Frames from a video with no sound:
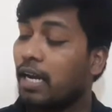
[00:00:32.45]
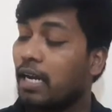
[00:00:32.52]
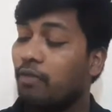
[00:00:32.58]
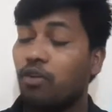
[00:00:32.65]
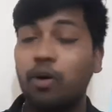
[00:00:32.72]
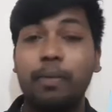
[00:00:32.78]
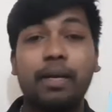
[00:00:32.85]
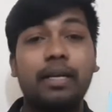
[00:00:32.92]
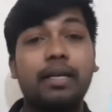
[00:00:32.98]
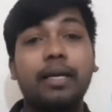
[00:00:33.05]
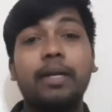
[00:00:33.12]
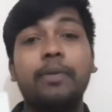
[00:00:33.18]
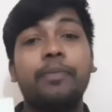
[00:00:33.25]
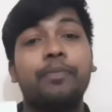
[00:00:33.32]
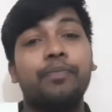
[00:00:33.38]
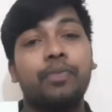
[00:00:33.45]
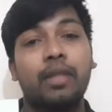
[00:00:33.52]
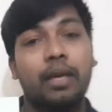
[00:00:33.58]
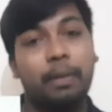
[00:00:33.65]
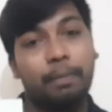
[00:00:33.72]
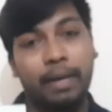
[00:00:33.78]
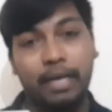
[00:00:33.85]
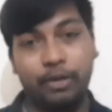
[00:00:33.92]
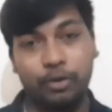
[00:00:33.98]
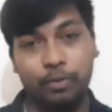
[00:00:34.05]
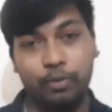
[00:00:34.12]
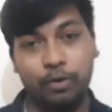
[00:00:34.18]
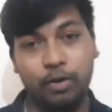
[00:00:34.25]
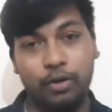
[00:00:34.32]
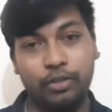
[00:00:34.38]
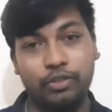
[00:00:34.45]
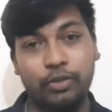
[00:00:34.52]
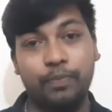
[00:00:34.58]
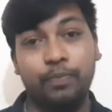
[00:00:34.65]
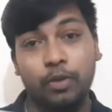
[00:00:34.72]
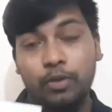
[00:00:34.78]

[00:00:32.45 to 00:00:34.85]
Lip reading: Environmental Microbiology.